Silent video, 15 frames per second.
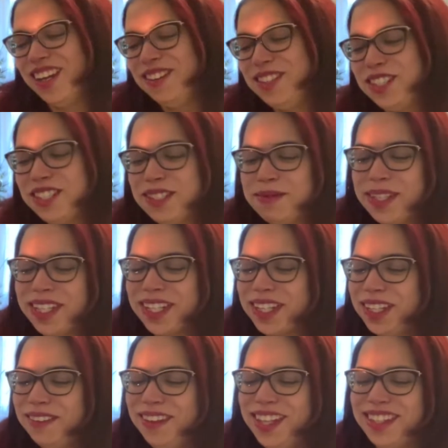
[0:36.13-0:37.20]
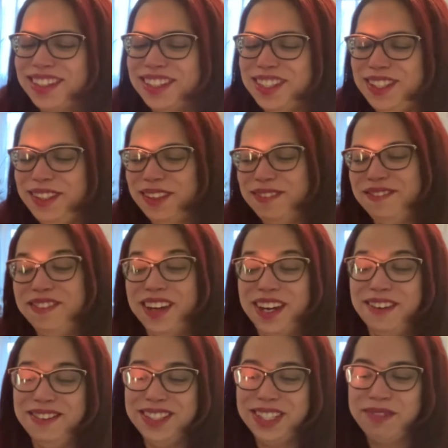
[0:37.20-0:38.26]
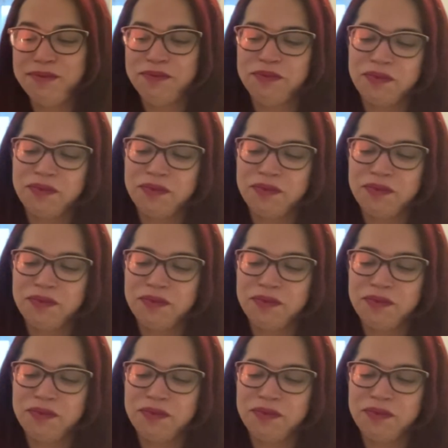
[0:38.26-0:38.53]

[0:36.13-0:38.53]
I'm just picking up like this very